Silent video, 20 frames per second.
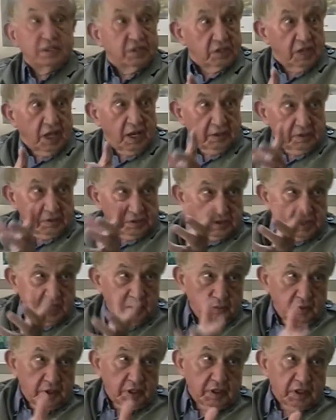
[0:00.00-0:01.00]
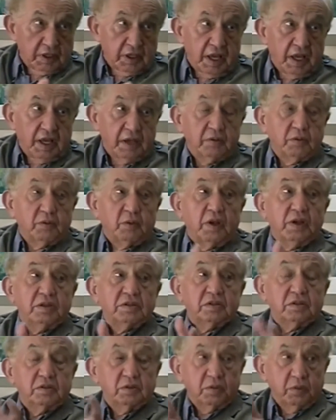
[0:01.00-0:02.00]
Oh yes, and same thing again.
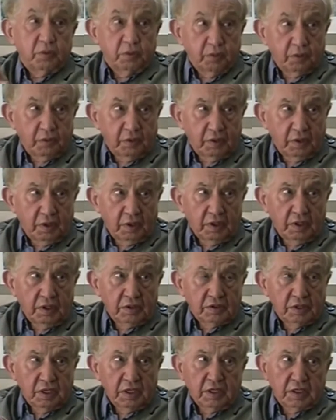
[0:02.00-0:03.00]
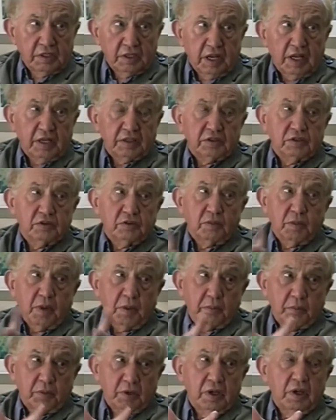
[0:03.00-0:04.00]
The sea cadets, you
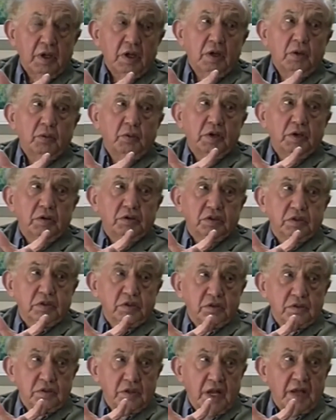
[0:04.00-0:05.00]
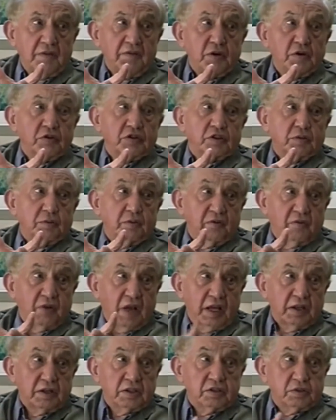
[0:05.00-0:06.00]
remember, Navy used to
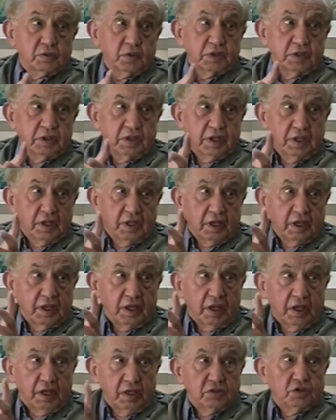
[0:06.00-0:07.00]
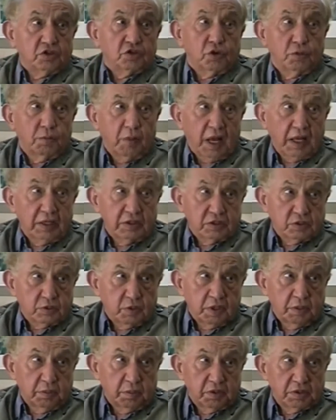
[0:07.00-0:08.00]
provide us with the inshore
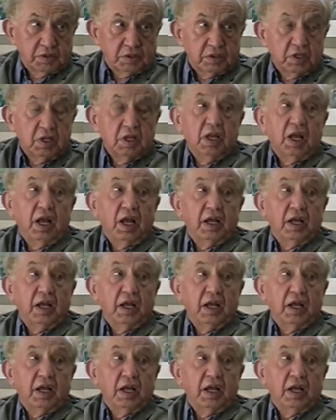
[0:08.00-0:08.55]
minesweepers.